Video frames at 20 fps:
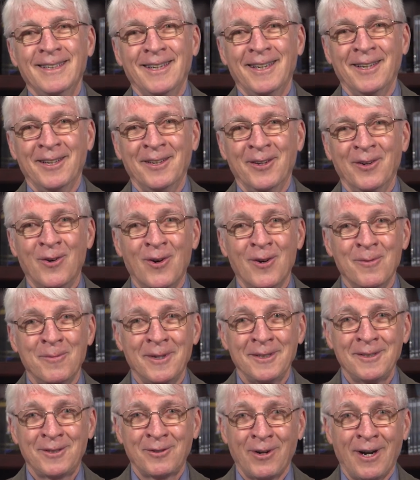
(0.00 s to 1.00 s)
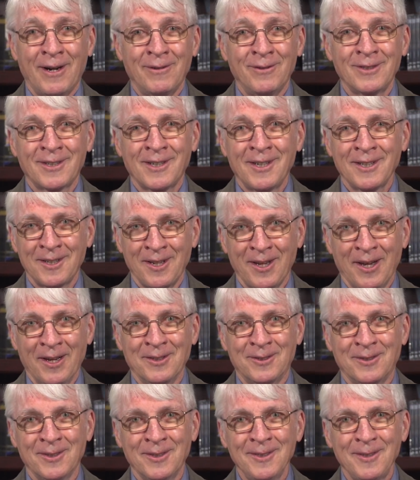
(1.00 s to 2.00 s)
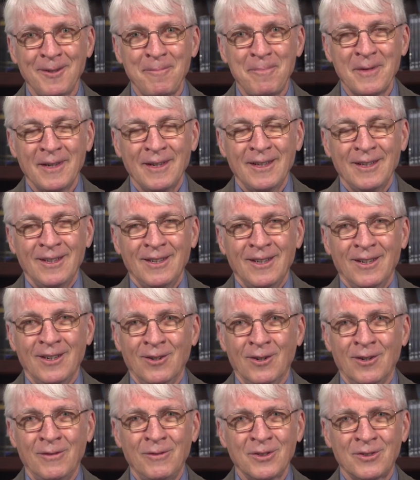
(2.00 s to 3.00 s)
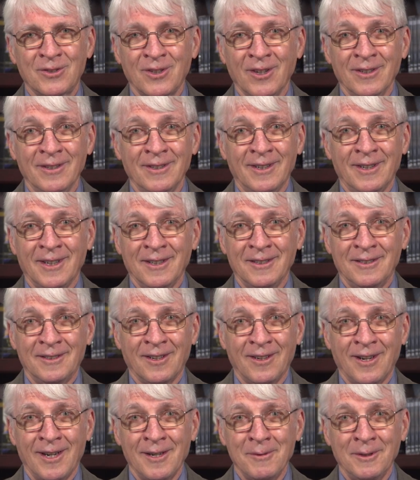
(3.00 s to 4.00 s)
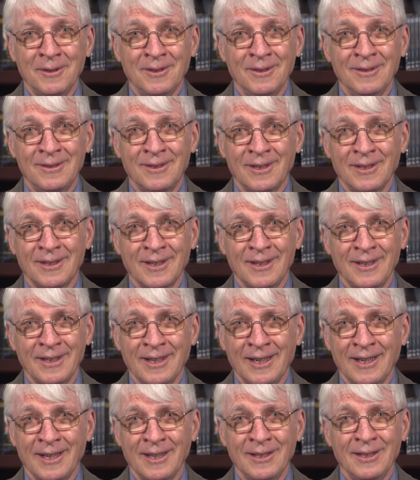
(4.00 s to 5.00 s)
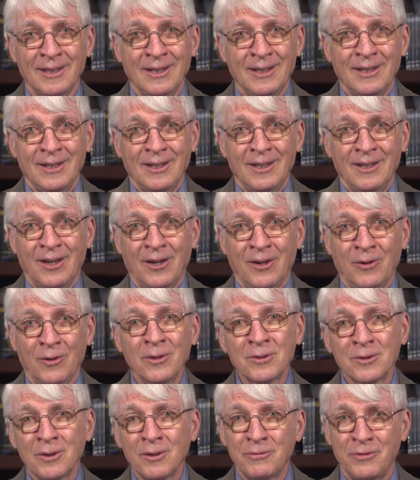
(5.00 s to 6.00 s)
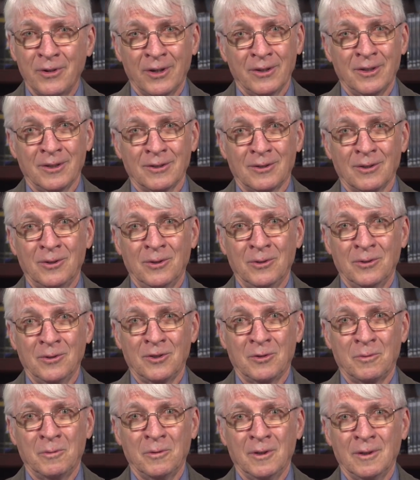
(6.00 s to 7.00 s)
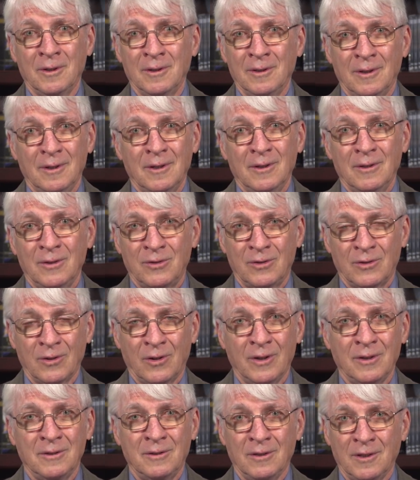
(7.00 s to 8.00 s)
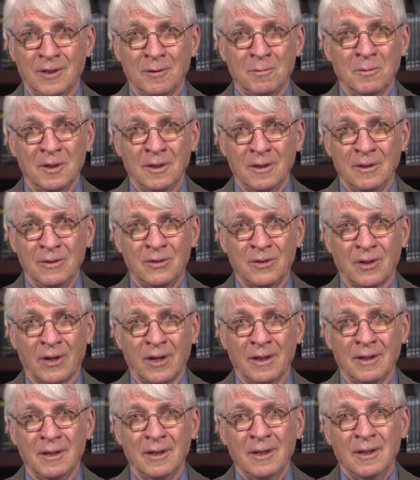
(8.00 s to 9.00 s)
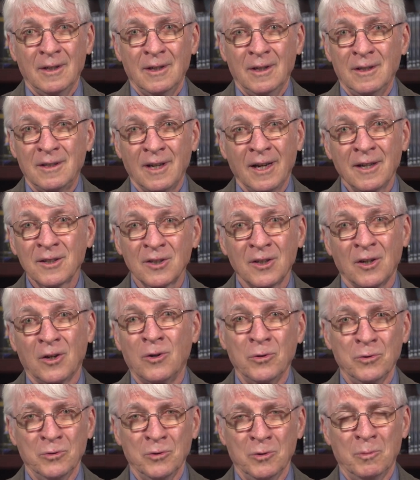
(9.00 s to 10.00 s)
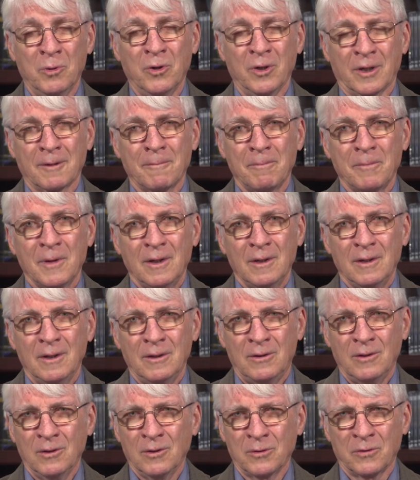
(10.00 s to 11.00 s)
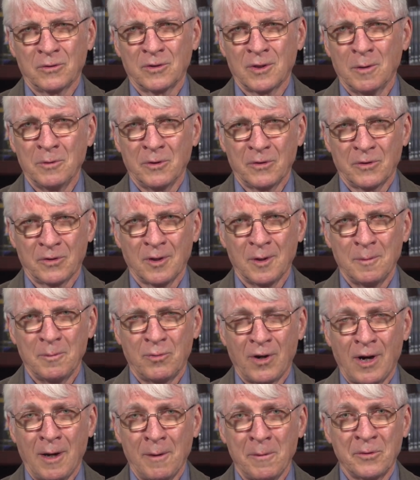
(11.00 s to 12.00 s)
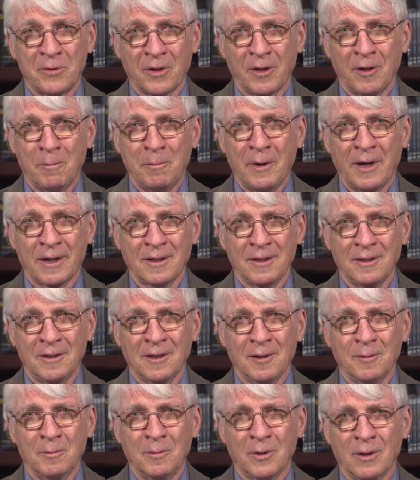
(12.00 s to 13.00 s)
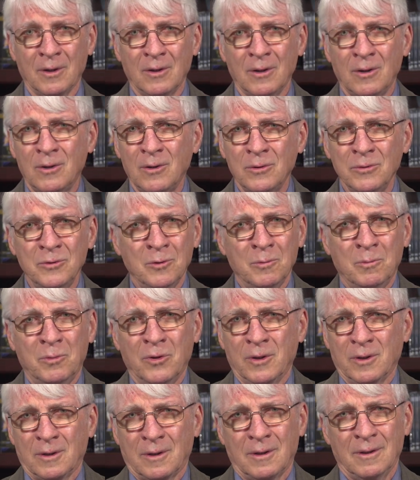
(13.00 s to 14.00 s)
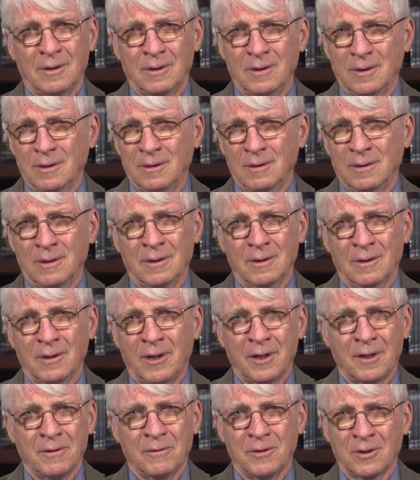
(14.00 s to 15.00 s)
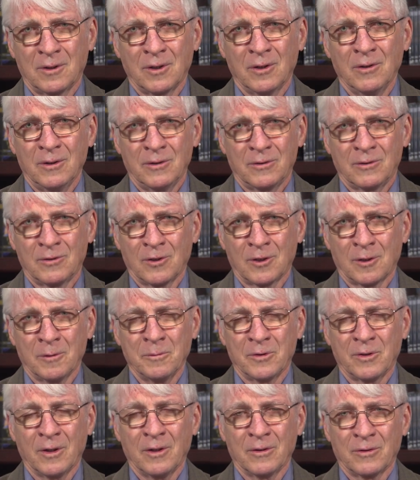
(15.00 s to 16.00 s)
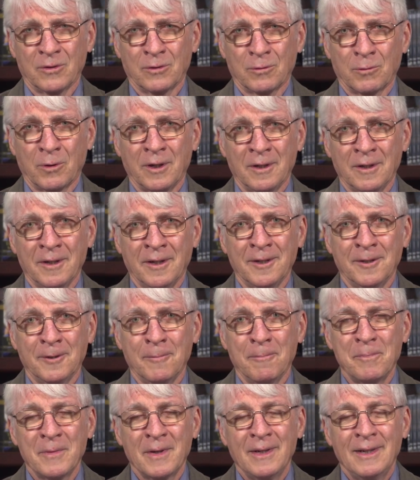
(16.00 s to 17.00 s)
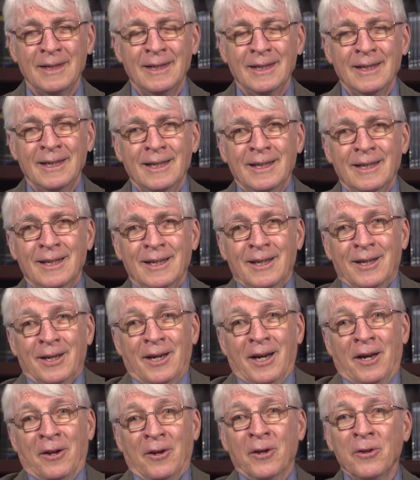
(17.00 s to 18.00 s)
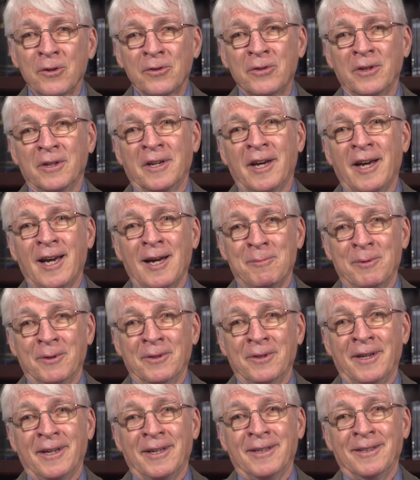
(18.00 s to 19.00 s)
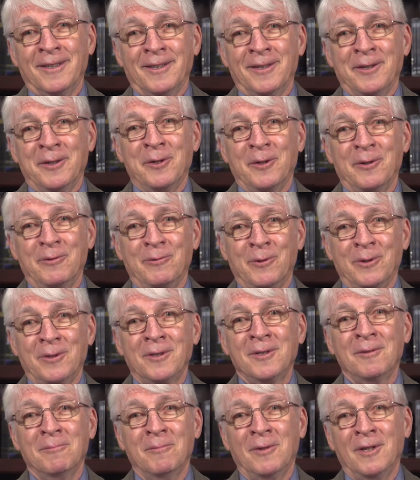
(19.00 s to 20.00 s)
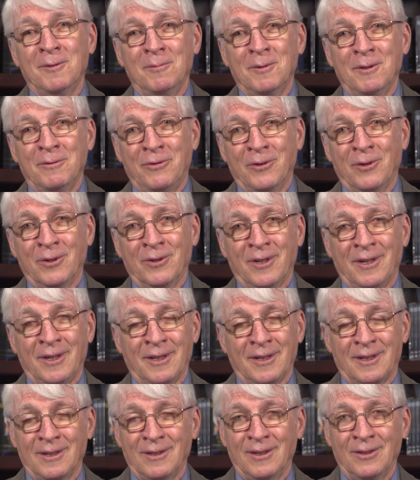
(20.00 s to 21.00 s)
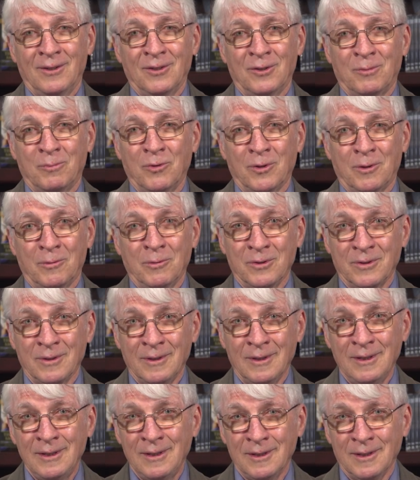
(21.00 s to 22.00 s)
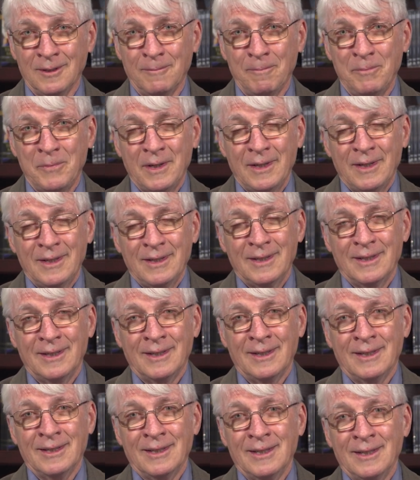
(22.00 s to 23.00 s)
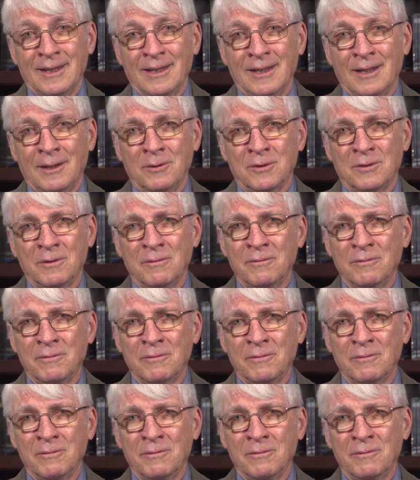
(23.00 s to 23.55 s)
and all my travel got canceled. And all of a sudden I had time I didn't think I had. And I also felt like the Holy Spirit started to give me insight. It's actually a whole new book. It deals with some of the same problems that are back again, but a whole new book in light of the current circumstances right now. Another thing happened that really made me feel like this book was needed. I was